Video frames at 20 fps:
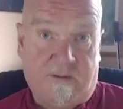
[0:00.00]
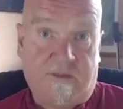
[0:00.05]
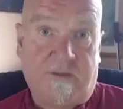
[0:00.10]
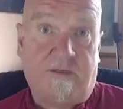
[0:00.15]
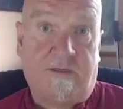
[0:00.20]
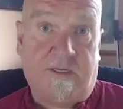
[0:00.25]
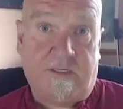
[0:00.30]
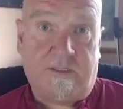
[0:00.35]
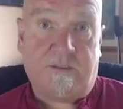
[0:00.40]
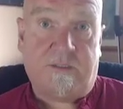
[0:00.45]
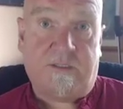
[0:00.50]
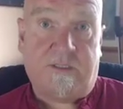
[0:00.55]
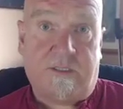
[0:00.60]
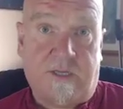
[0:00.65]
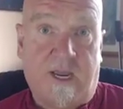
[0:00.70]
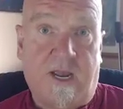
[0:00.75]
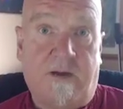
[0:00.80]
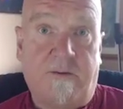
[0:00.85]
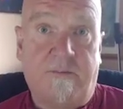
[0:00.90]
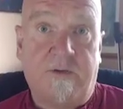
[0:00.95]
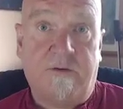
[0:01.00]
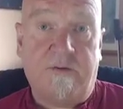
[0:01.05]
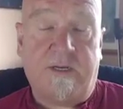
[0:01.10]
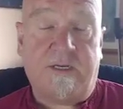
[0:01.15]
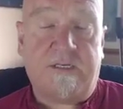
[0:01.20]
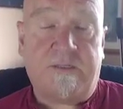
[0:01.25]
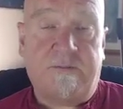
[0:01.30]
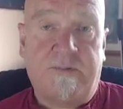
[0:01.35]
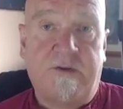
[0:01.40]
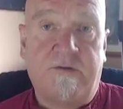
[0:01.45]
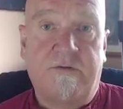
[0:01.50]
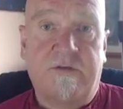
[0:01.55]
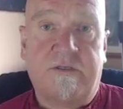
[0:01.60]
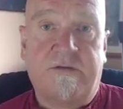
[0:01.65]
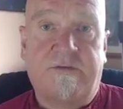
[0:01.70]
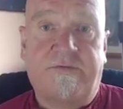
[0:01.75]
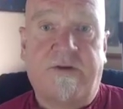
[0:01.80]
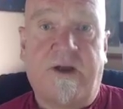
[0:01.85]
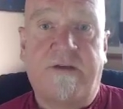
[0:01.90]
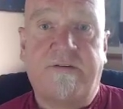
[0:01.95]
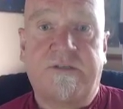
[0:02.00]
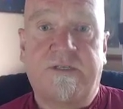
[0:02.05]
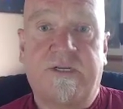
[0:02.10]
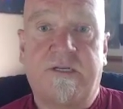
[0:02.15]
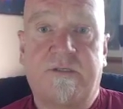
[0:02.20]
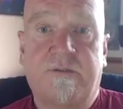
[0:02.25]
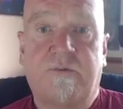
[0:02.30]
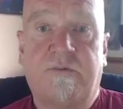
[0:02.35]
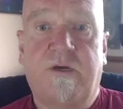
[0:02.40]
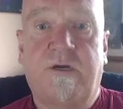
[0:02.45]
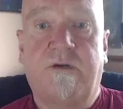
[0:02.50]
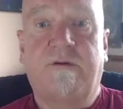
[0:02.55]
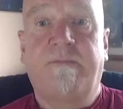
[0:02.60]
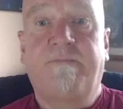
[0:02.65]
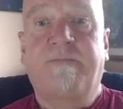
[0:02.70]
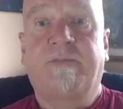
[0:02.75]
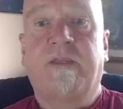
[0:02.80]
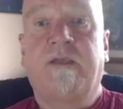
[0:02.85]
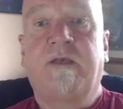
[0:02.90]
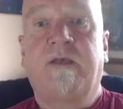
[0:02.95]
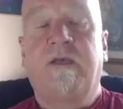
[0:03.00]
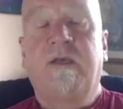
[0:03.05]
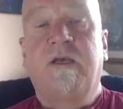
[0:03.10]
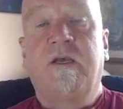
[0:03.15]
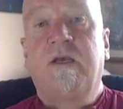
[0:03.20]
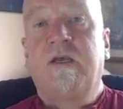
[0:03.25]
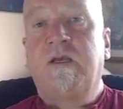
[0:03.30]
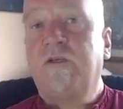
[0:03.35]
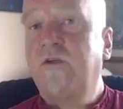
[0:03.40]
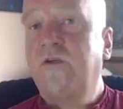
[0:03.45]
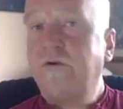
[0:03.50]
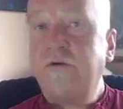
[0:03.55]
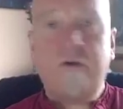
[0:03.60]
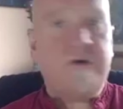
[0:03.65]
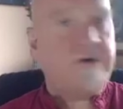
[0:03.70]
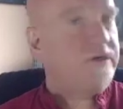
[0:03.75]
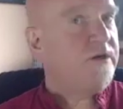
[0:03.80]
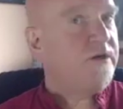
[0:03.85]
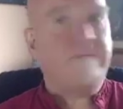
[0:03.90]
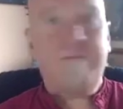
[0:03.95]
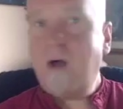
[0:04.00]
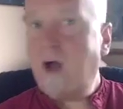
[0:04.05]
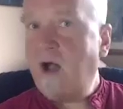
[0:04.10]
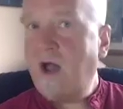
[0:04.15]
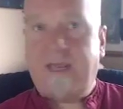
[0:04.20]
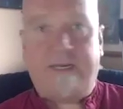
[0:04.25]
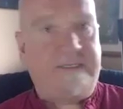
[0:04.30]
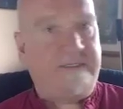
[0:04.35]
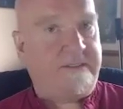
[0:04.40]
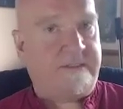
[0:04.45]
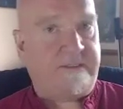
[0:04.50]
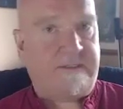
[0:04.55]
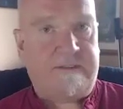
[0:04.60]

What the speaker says: It is to help you experience the five sense world. You're not your mind.